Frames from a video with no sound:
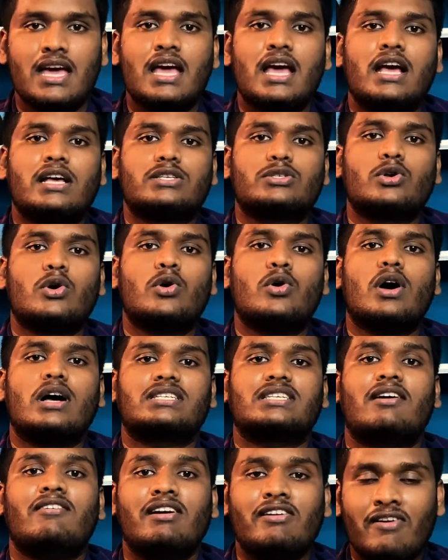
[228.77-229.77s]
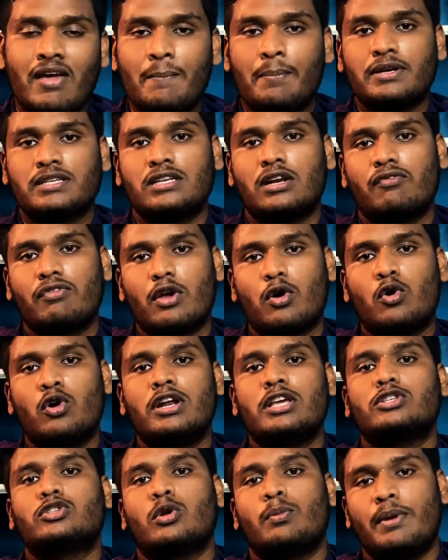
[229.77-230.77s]
So 75% of your
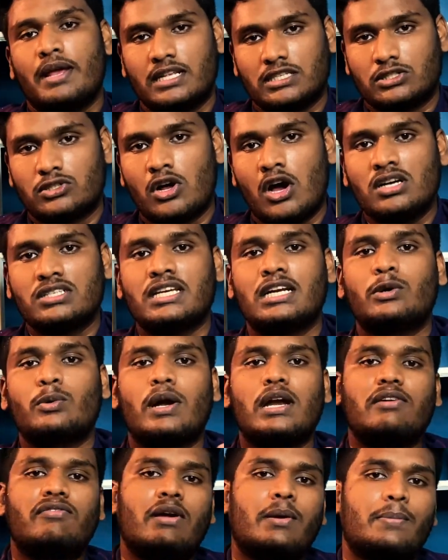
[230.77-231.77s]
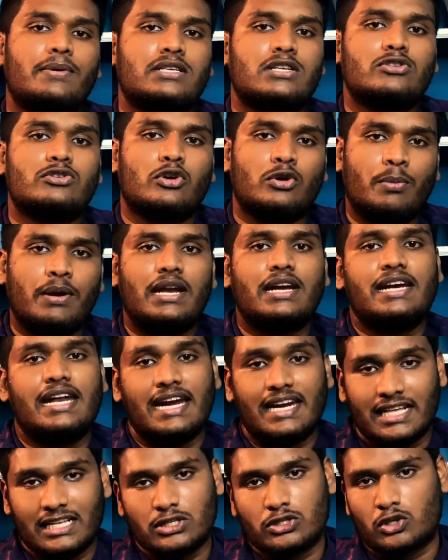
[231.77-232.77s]
holdings should be in stocks and 25% should be in
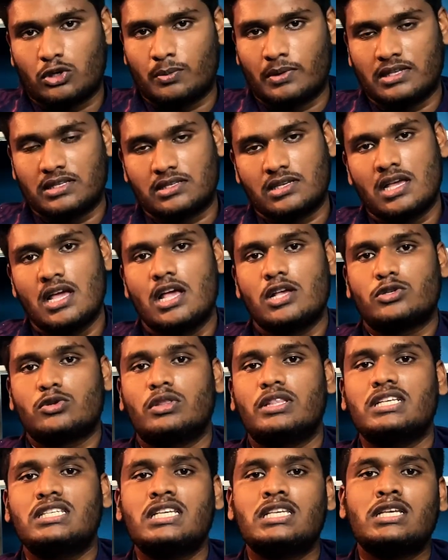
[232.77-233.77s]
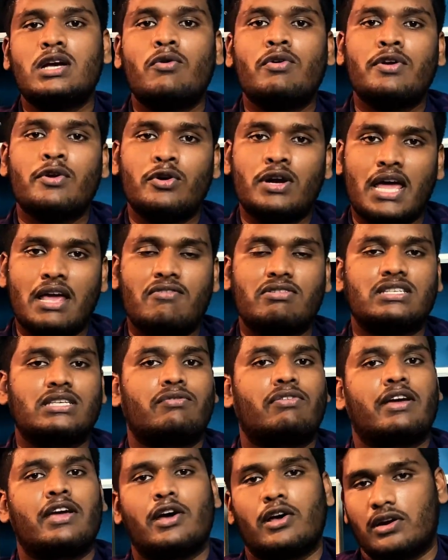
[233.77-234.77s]
debt instruments. So this is how you
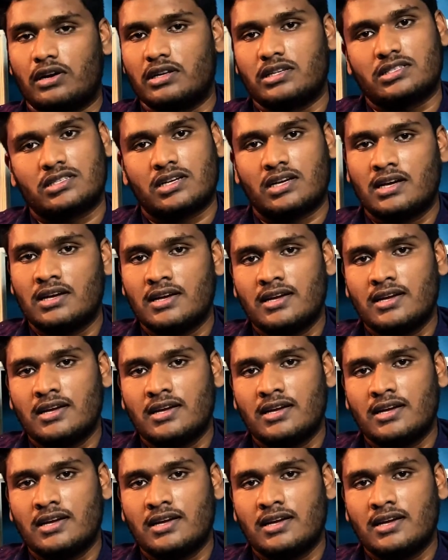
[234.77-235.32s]
diversify your risk.